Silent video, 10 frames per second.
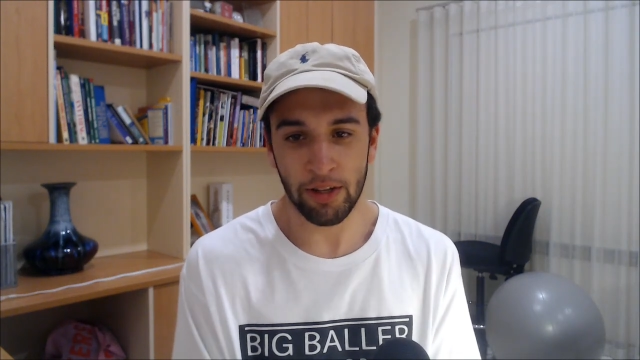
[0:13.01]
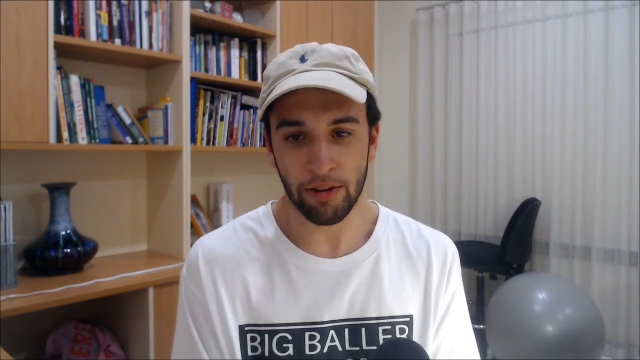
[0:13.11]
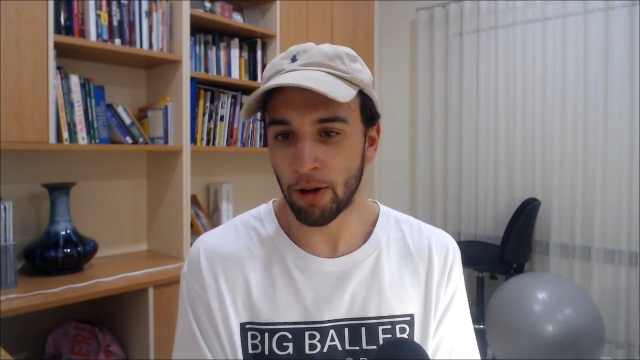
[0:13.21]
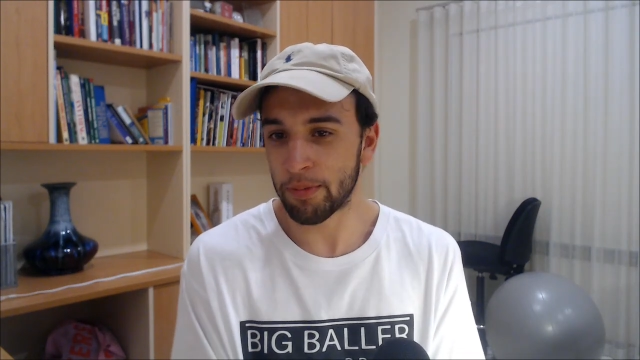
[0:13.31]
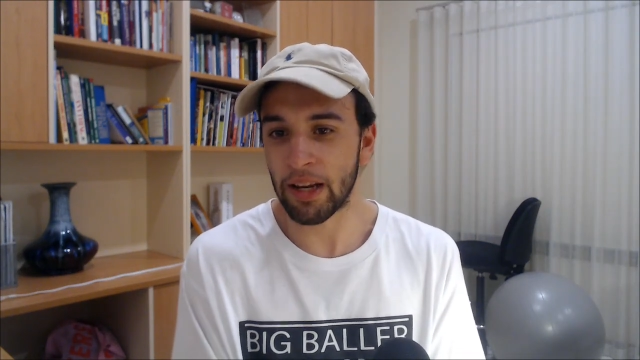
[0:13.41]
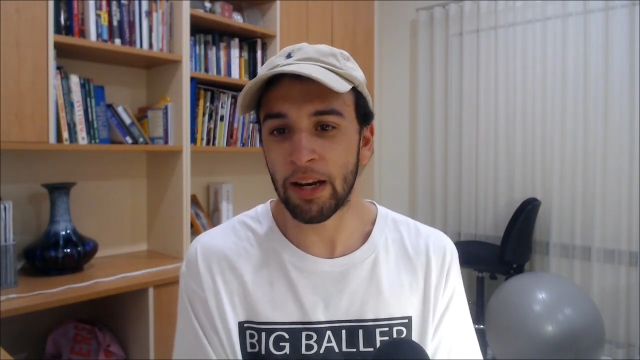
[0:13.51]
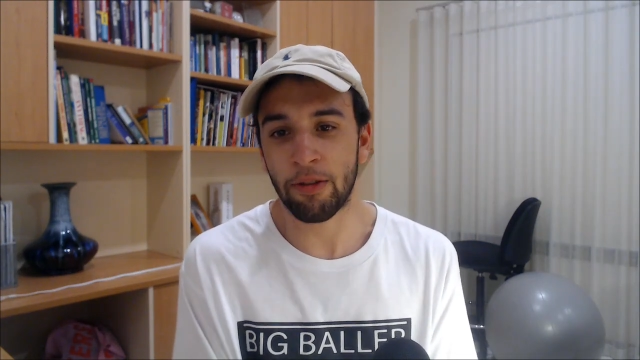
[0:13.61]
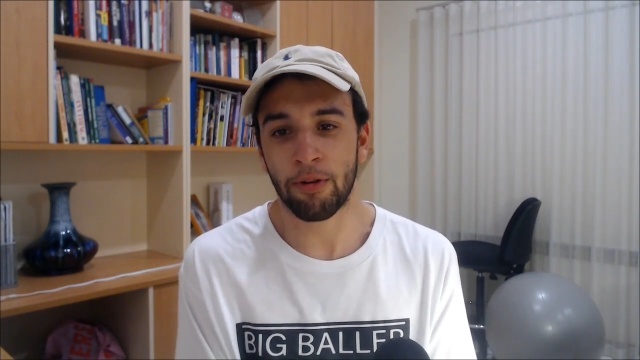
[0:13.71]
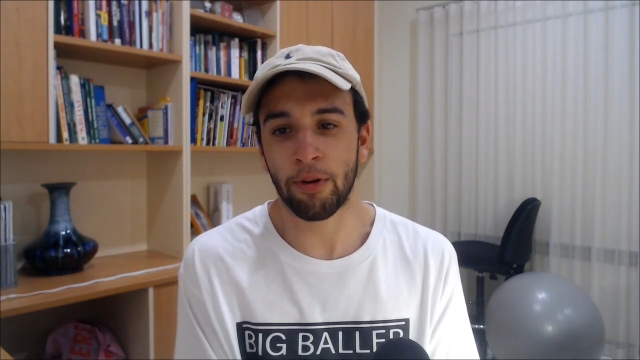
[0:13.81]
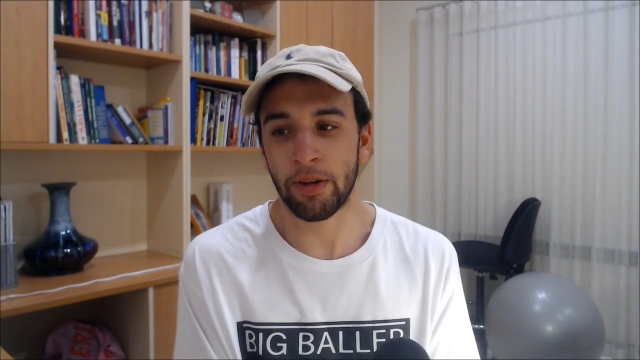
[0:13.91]
The
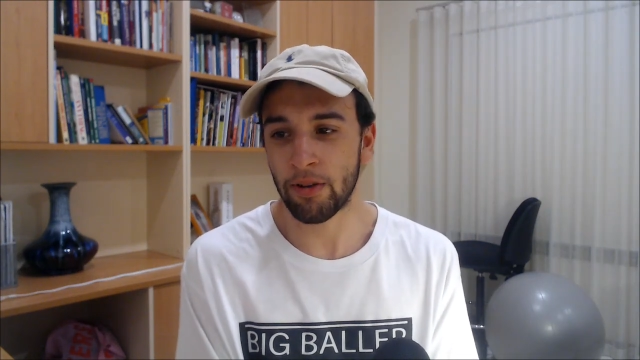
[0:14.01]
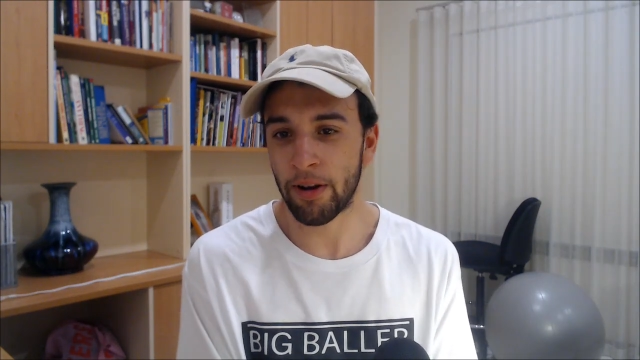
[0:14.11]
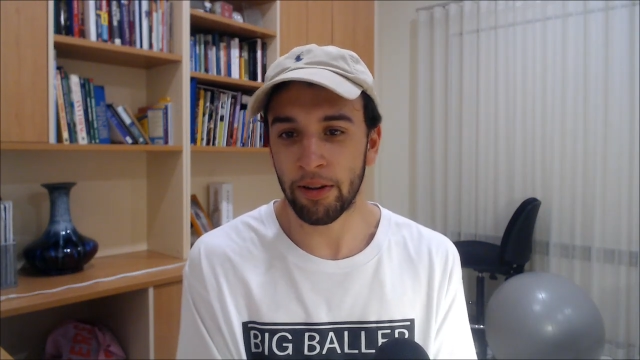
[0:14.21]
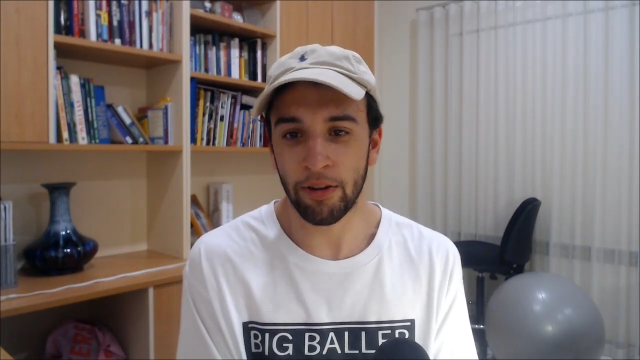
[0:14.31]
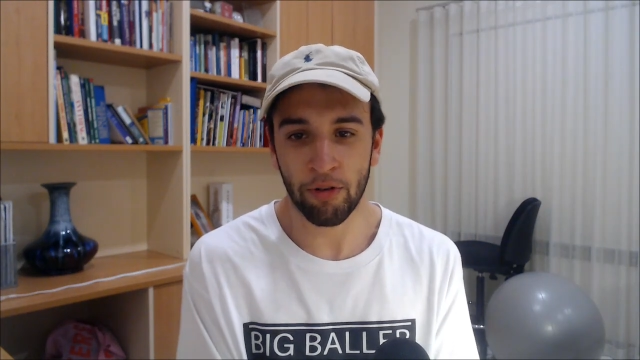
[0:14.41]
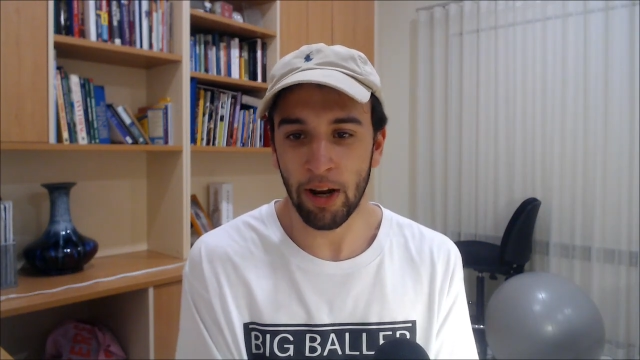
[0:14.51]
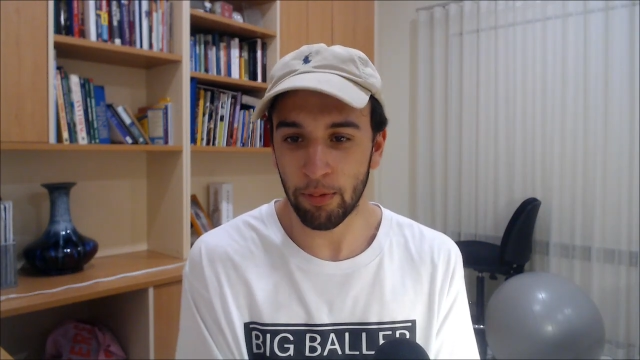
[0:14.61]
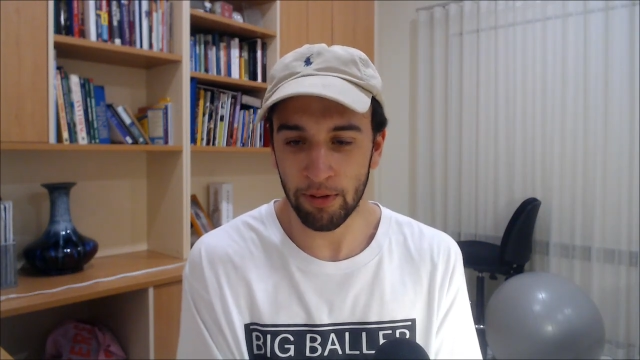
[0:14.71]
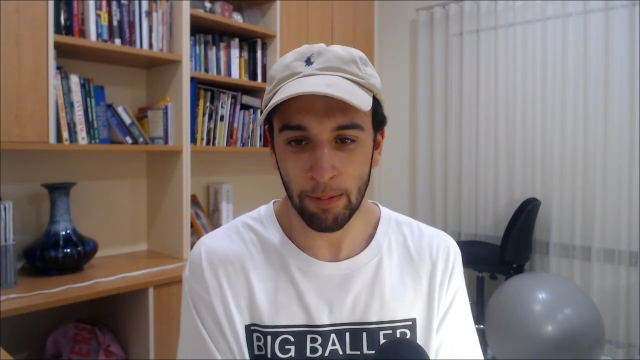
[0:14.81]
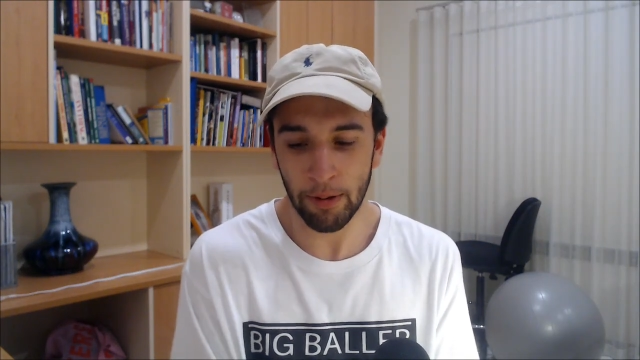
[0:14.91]
commentators were so excited. The crowd
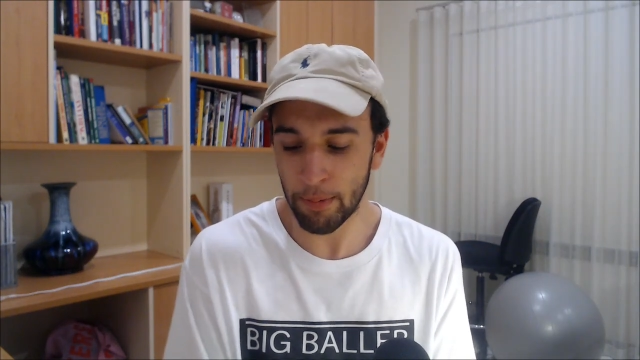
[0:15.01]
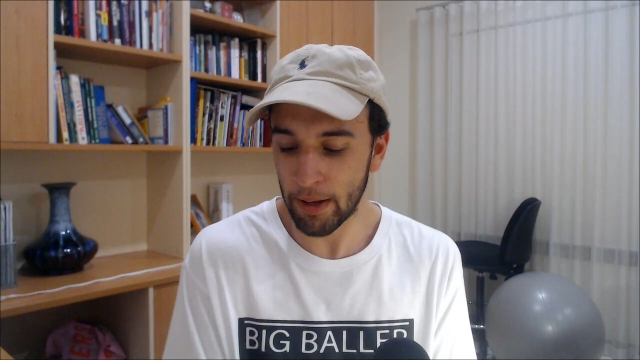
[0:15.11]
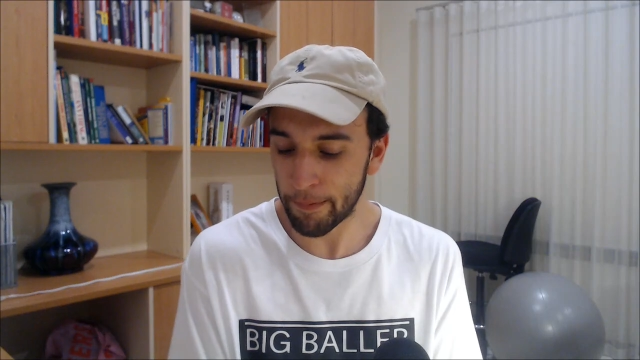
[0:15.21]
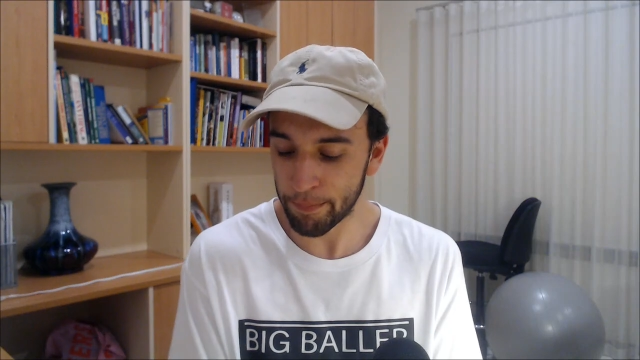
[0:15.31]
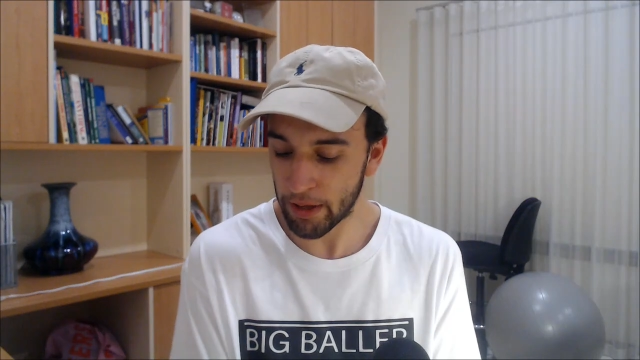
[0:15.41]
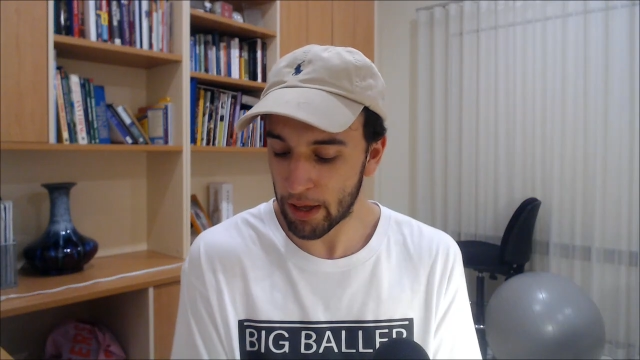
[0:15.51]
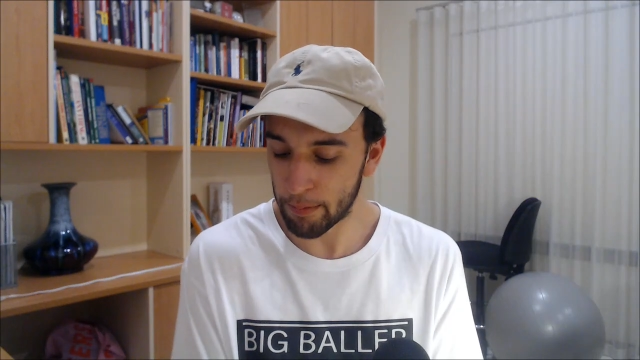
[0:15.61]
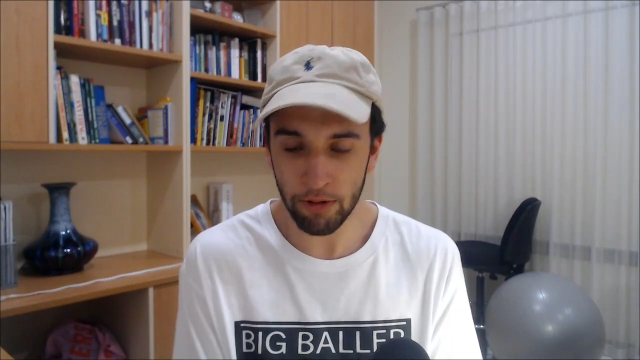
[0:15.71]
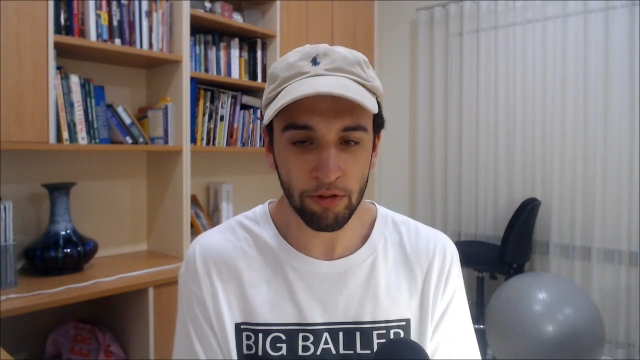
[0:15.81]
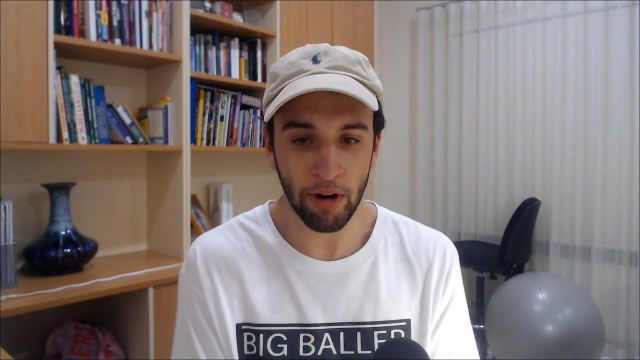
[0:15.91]
was up and about.
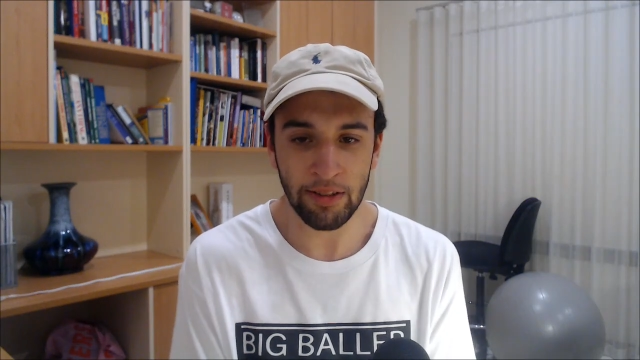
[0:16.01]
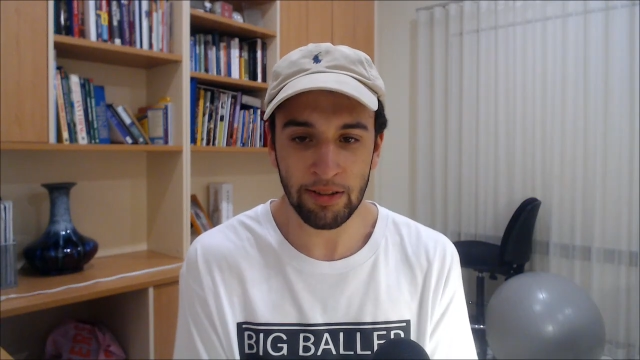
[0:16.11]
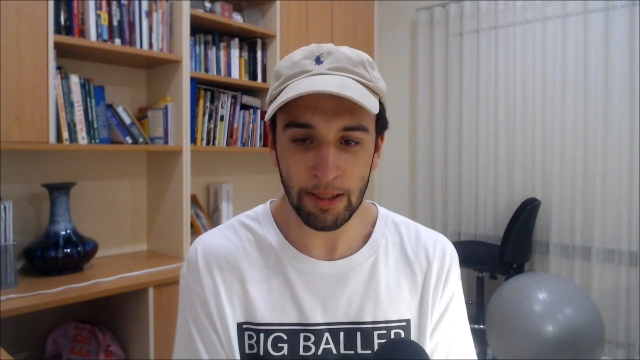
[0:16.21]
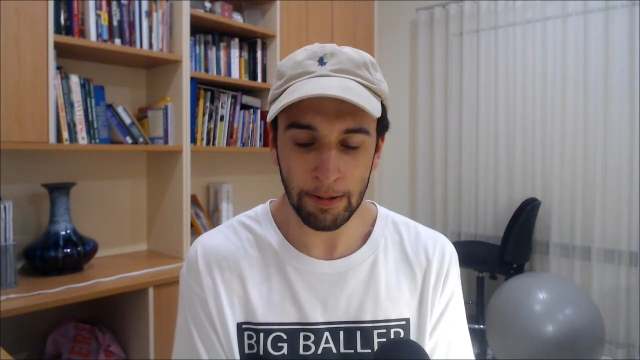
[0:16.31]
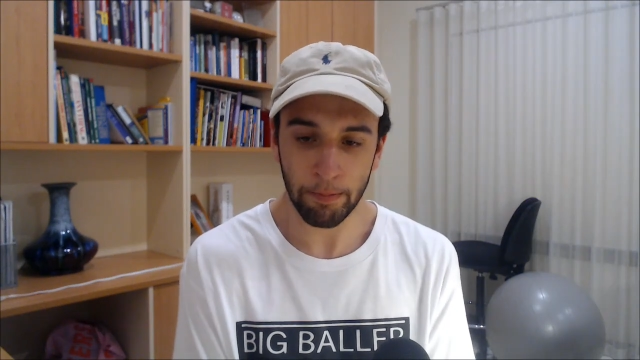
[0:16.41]
It's great to see.